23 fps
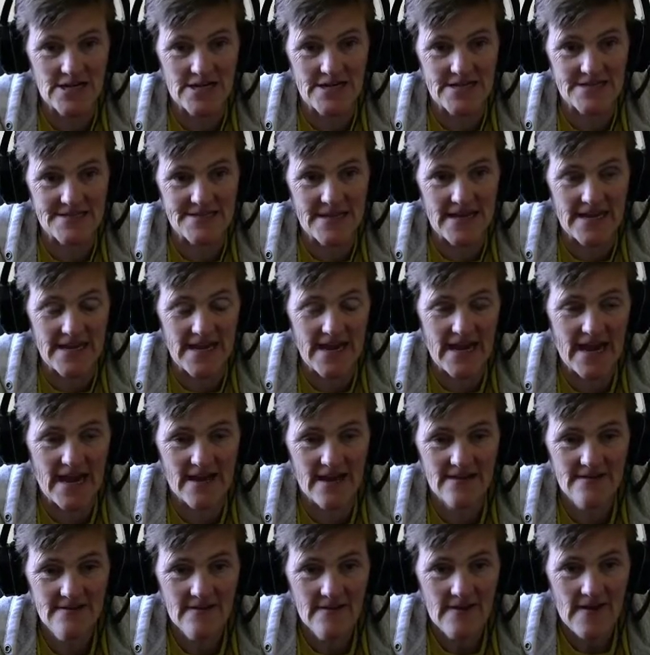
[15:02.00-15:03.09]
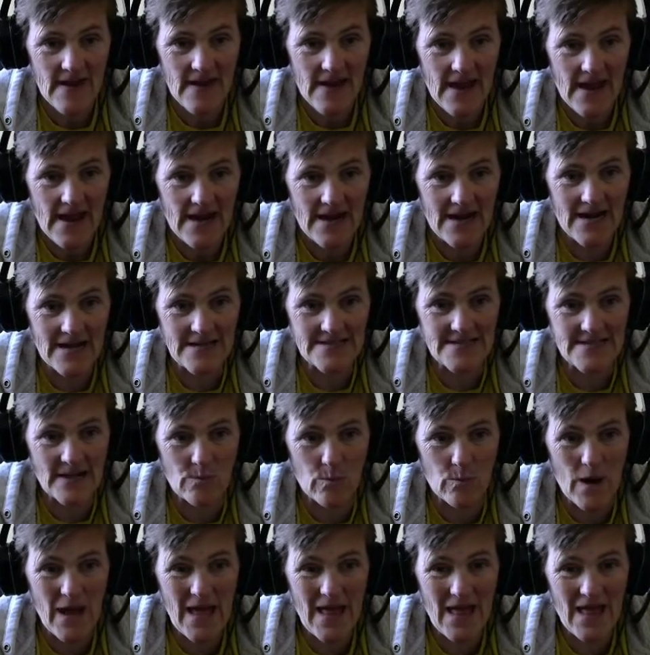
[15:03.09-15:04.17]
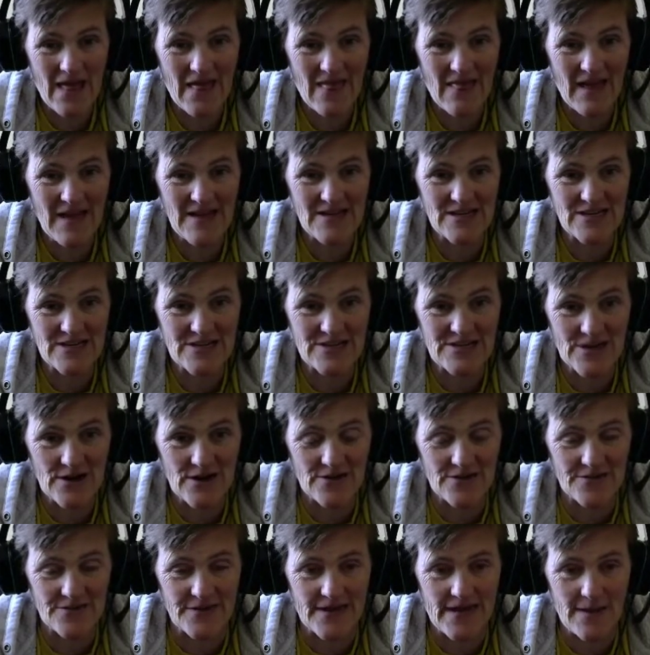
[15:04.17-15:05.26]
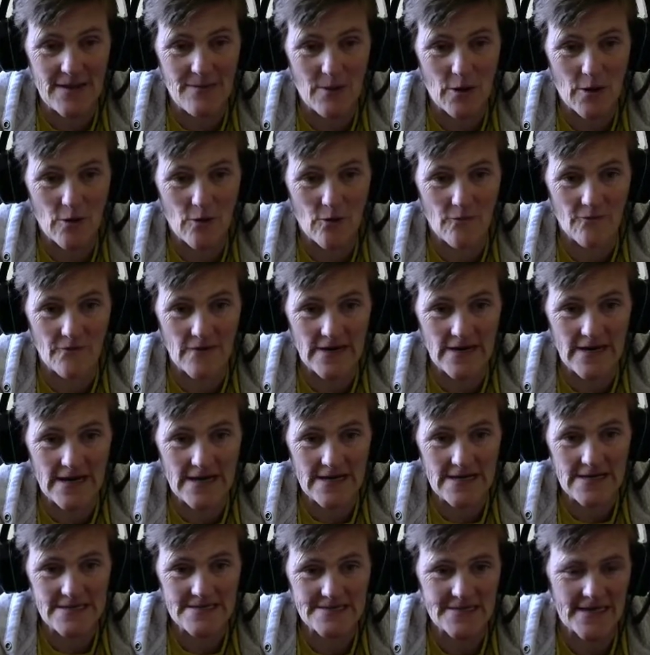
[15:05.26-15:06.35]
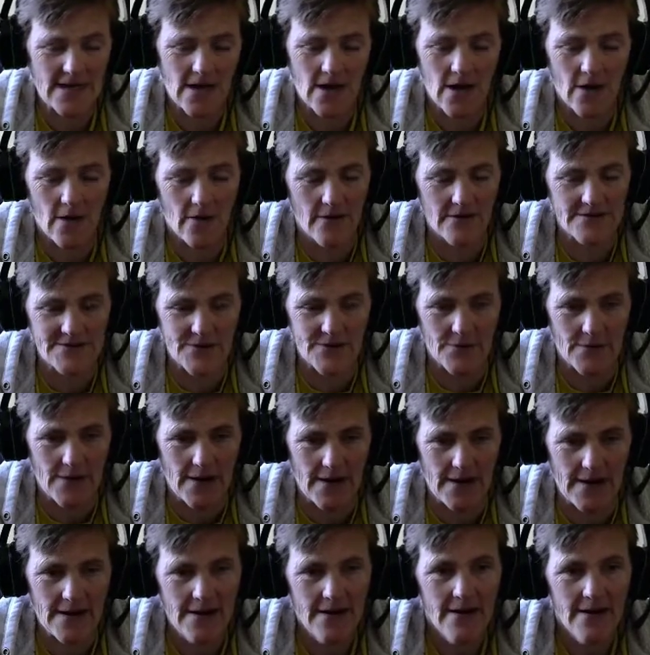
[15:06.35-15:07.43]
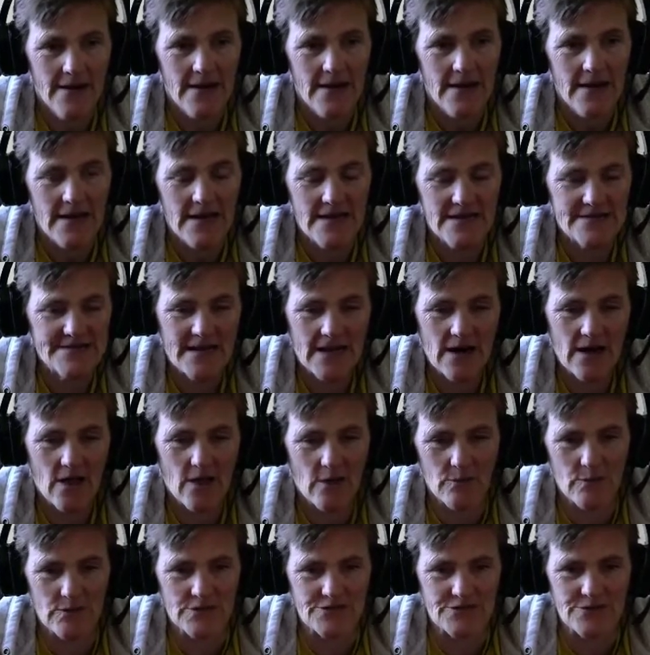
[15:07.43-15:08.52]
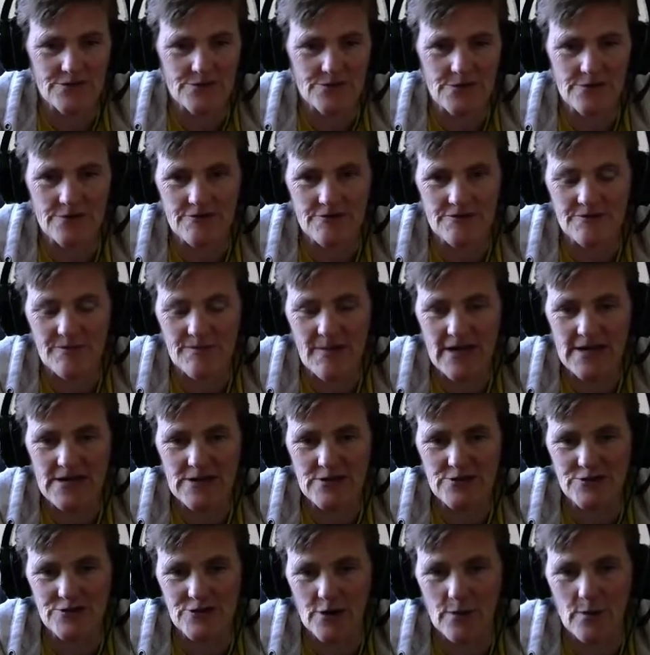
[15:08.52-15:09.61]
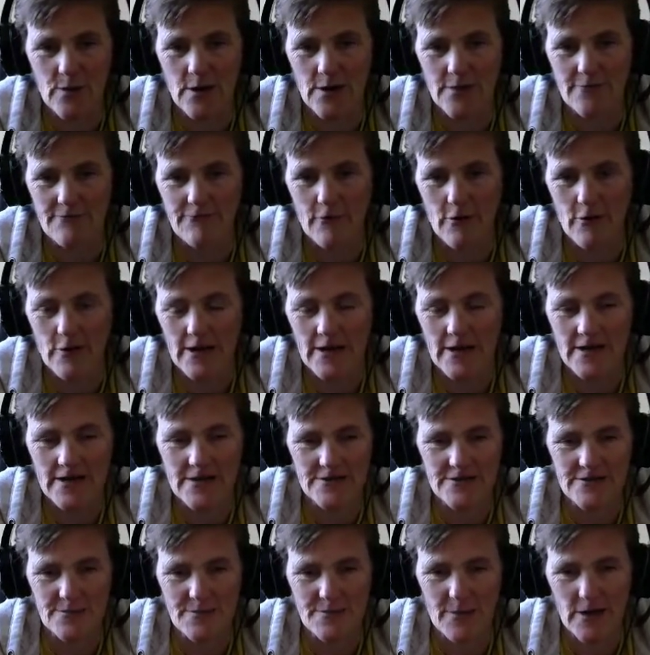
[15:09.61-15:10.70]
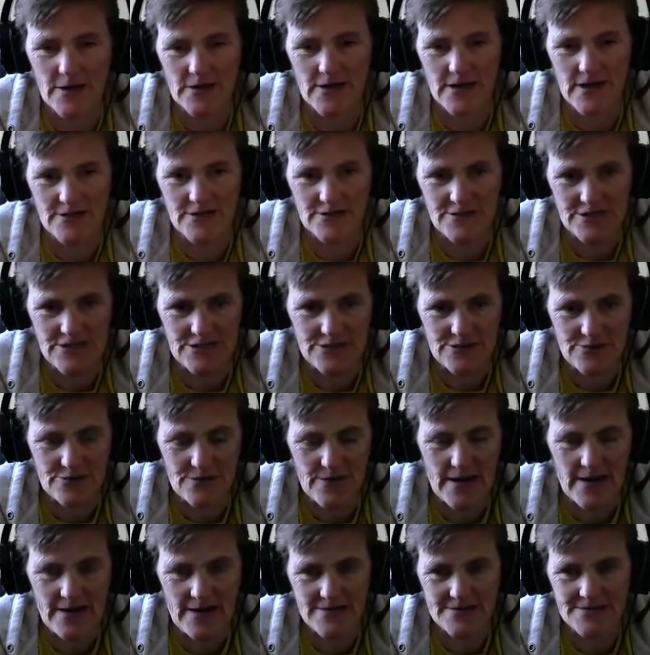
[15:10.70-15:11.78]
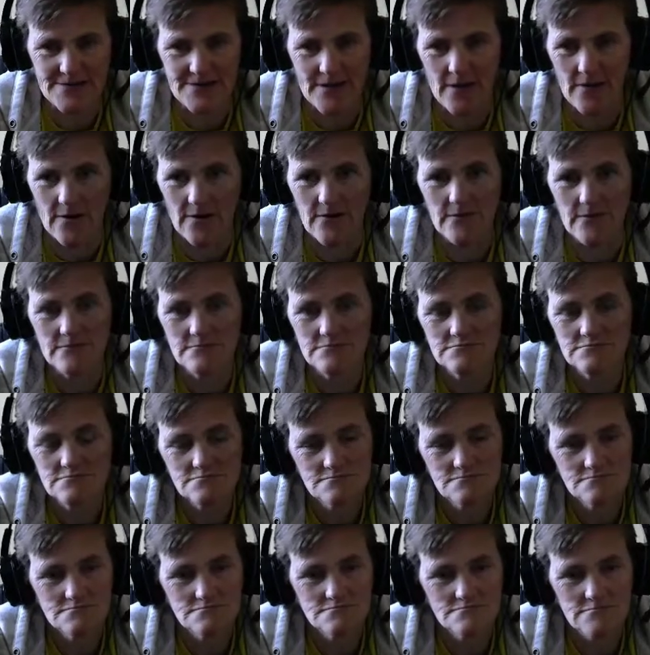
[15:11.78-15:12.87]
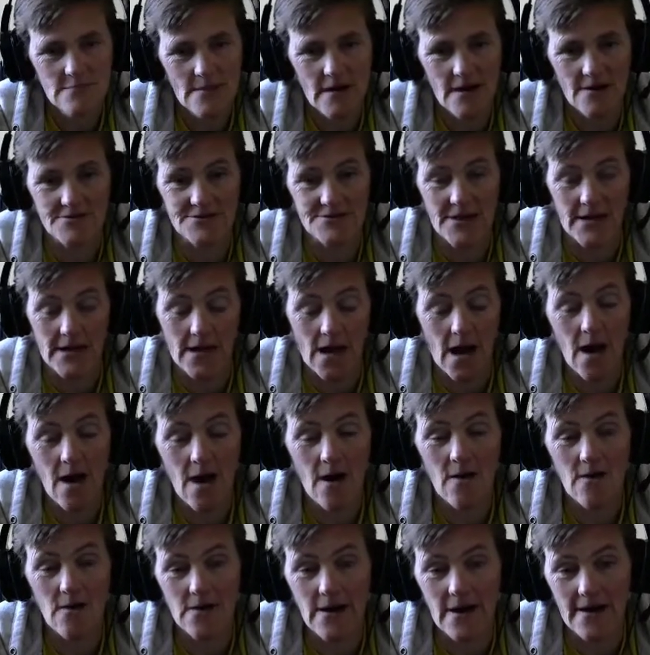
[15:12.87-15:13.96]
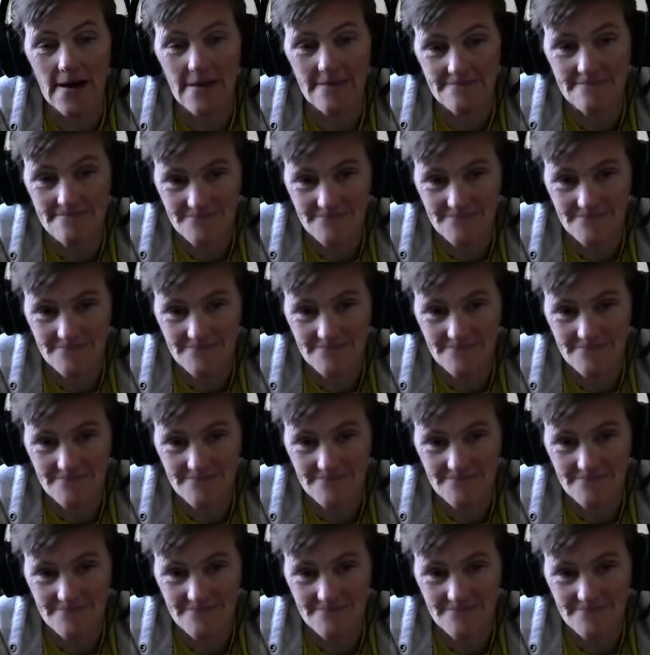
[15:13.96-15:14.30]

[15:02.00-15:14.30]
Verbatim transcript: He's like, yeah. And I said, well, I just started the game all over again. He's like, oh, it's okay. He said all I was doing was making sure it worked for you because you bought it on G2A, so... I was like, oh, okay.